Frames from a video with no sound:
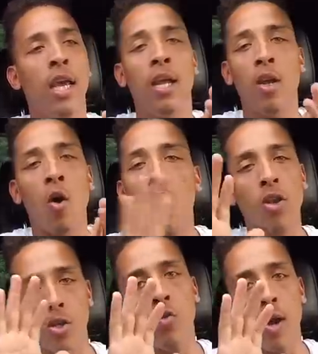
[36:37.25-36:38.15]
in all
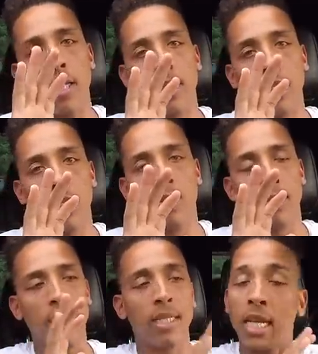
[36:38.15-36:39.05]
of the U.S. You know
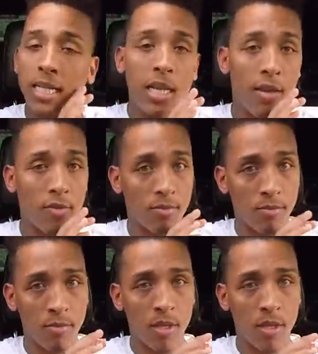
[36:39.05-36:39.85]
what I'm saying? 60 of them